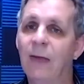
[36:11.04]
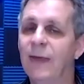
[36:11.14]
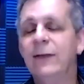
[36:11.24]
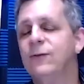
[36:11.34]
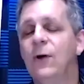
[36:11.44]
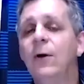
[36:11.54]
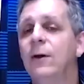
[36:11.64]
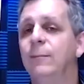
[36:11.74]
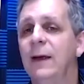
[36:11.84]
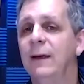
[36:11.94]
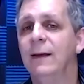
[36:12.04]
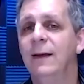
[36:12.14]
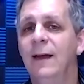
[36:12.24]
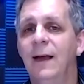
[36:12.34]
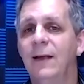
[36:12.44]
and that started me.
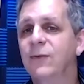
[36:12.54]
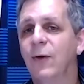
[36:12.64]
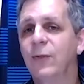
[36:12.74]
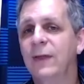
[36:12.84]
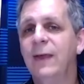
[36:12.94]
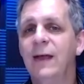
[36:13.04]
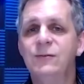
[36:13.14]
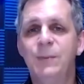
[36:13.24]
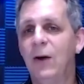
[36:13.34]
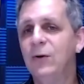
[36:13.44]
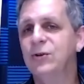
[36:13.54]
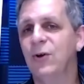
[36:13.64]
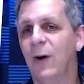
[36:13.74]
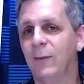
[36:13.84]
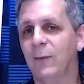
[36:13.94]
So then the HBO
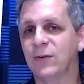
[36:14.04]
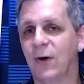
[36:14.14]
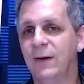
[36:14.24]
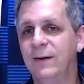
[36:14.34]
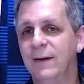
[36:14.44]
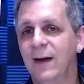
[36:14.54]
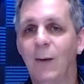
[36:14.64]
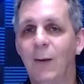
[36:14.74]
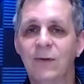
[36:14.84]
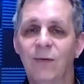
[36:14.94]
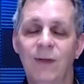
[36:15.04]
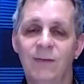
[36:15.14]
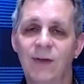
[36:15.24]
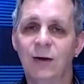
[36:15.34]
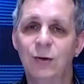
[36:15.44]
show I was on, I went to
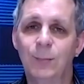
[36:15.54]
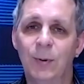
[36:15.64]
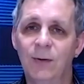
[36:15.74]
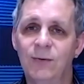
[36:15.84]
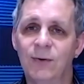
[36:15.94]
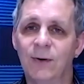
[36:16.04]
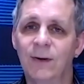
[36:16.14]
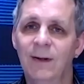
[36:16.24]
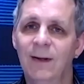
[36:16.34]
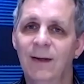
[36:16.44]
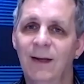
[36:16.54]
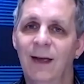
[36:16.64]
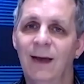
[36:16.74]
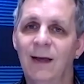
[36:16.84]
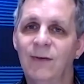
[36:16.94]
the executive producer
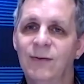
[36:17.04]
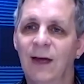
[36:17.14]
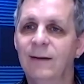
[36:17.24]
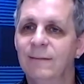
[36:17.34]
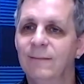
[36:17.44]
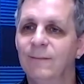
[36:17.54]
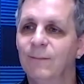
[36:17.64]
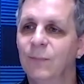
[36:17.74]
and I said,